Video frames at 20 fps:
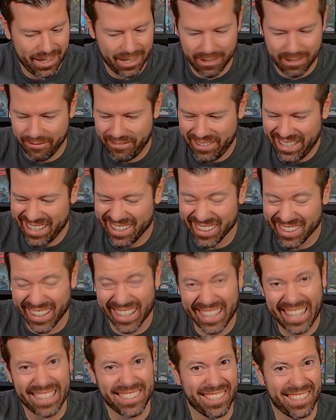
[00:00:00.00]
via
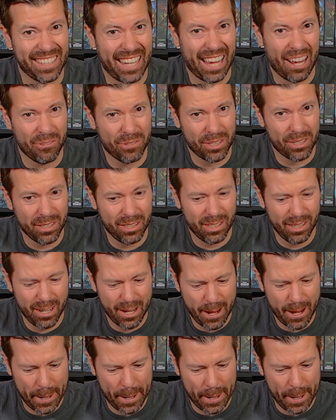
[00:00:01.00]
like its encounter,